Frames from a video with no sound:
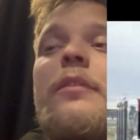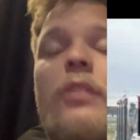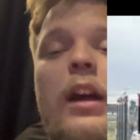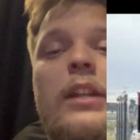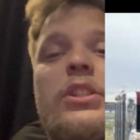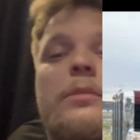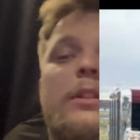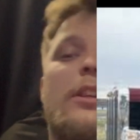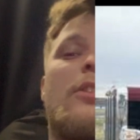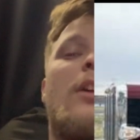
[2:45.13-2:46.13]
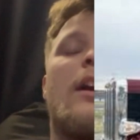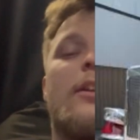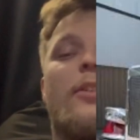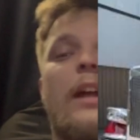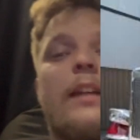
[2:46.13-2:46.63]
rock chips and cra
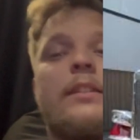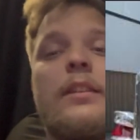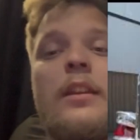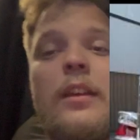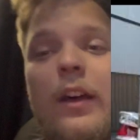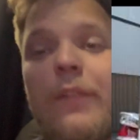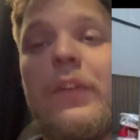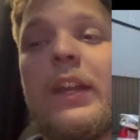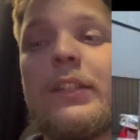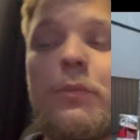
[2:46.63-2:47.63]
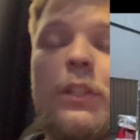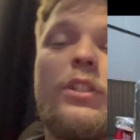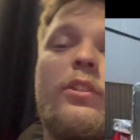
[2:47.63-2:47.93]
cracks affect the windshield